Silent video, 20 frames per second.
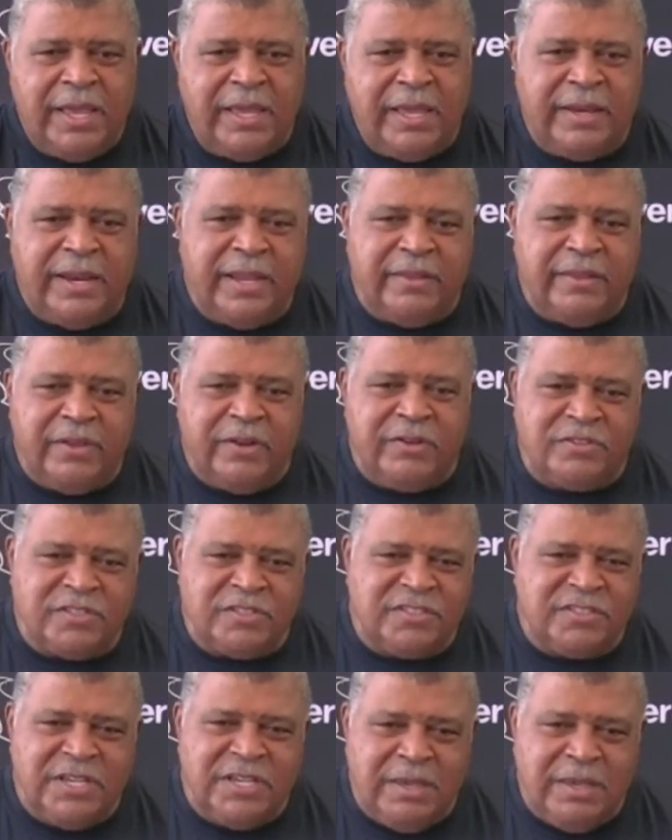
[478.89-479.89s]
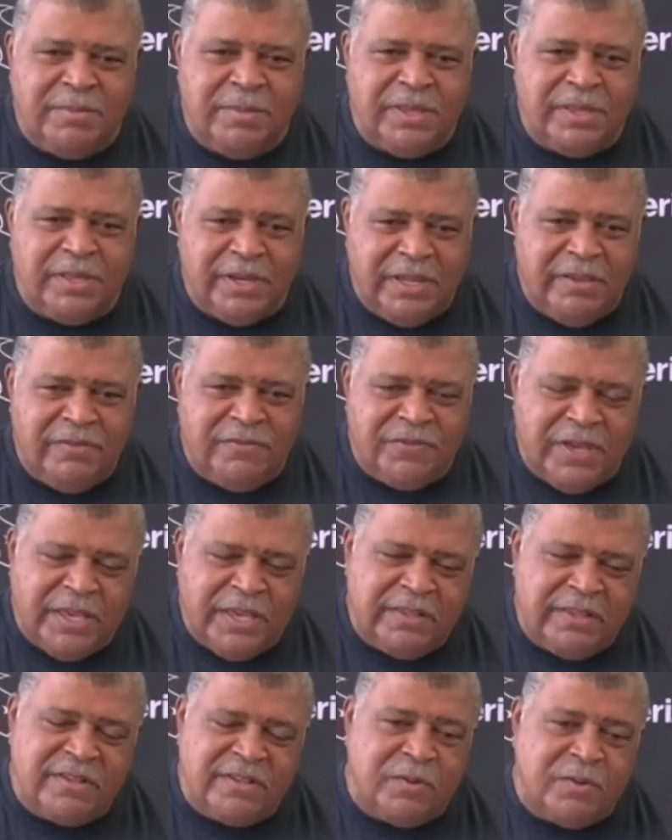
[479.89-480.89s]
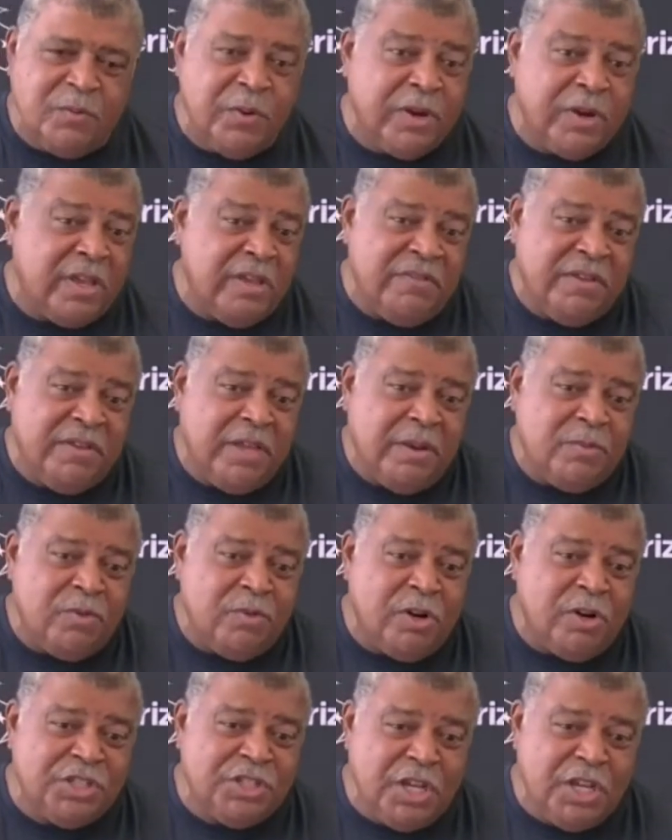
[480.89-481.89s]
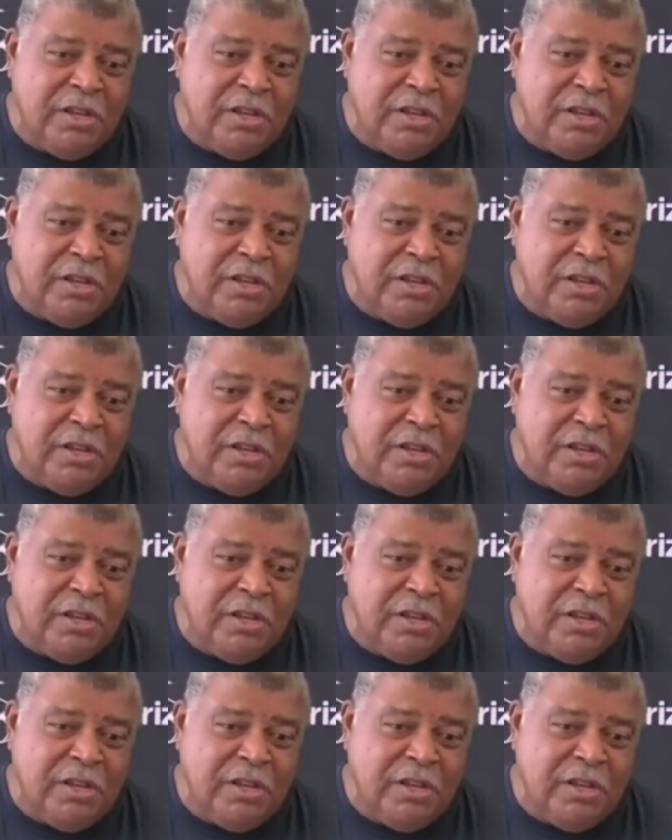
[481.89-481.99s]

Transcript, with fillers: and now there's a seam in the defense and we're giving up rushing